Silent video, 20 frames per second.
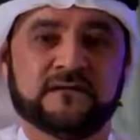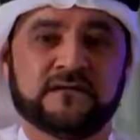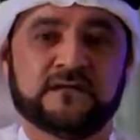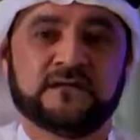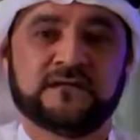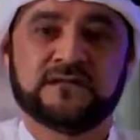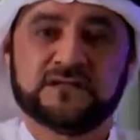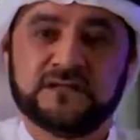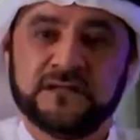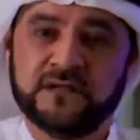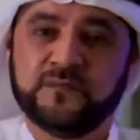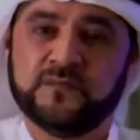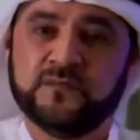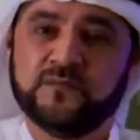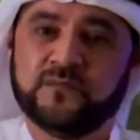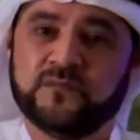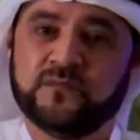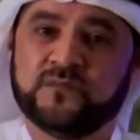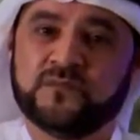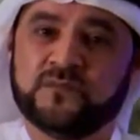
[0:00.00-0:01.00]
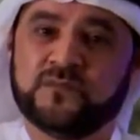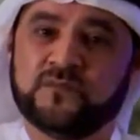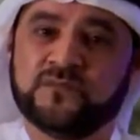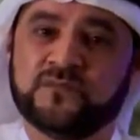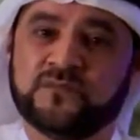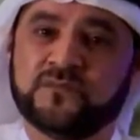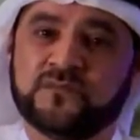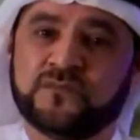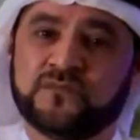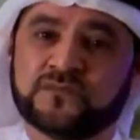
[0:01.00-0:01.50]
team
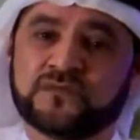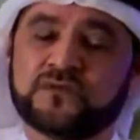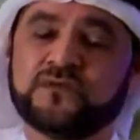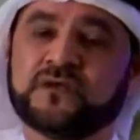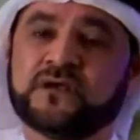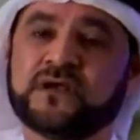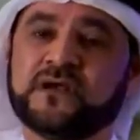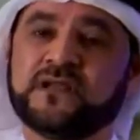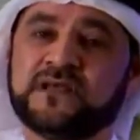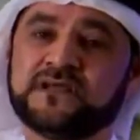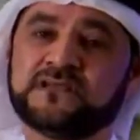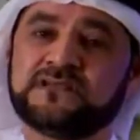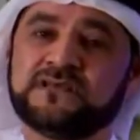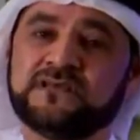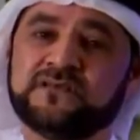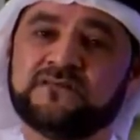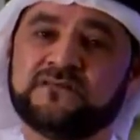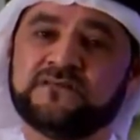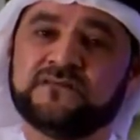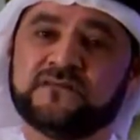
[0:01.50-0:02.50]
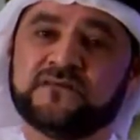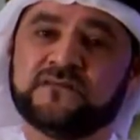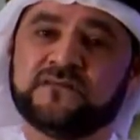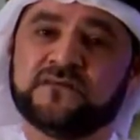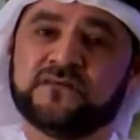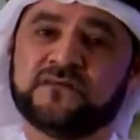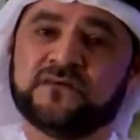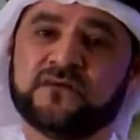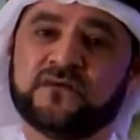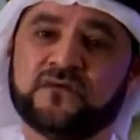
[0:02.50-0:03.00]
so you can achieve
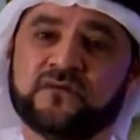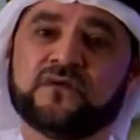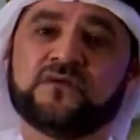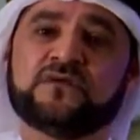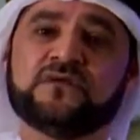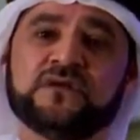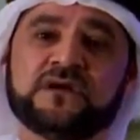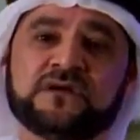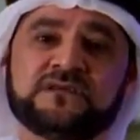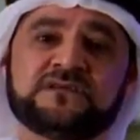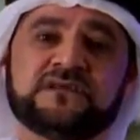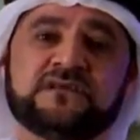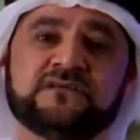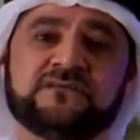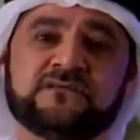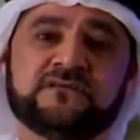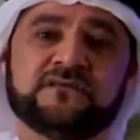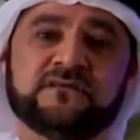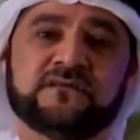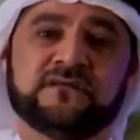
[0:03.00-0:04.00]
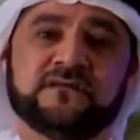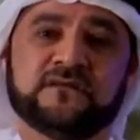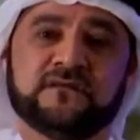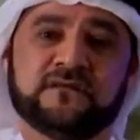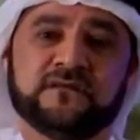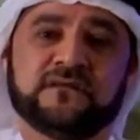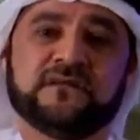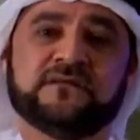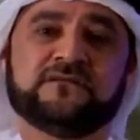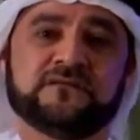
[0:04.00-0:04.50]
what you achieve
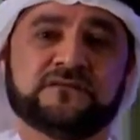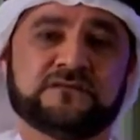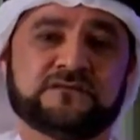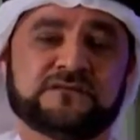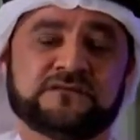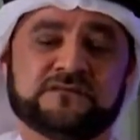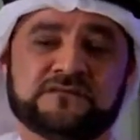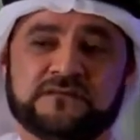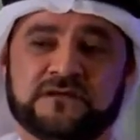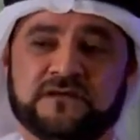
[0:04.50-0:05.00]
in the future.